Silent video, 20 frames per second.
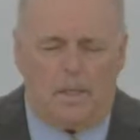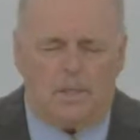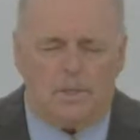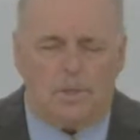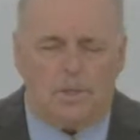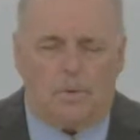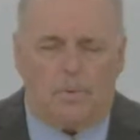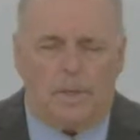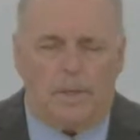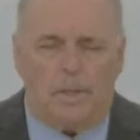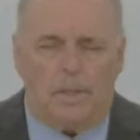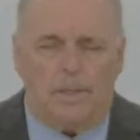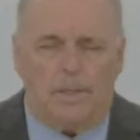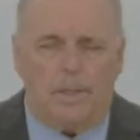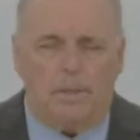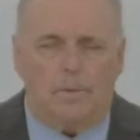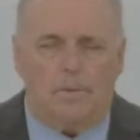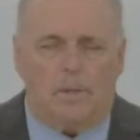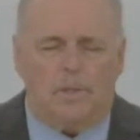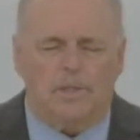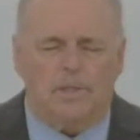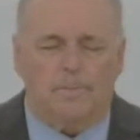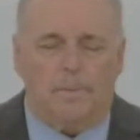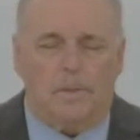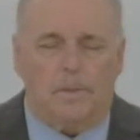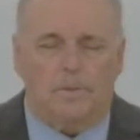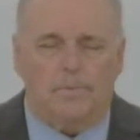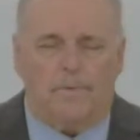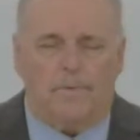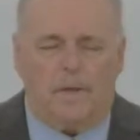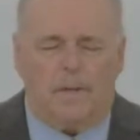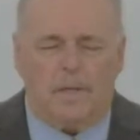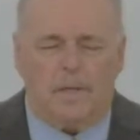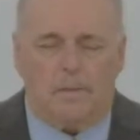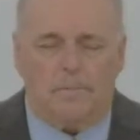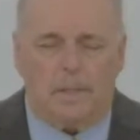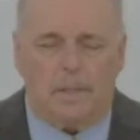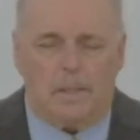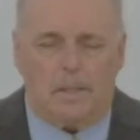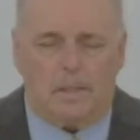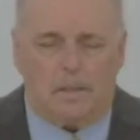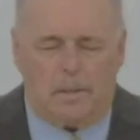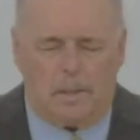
So we yield our spirits, Father God, to be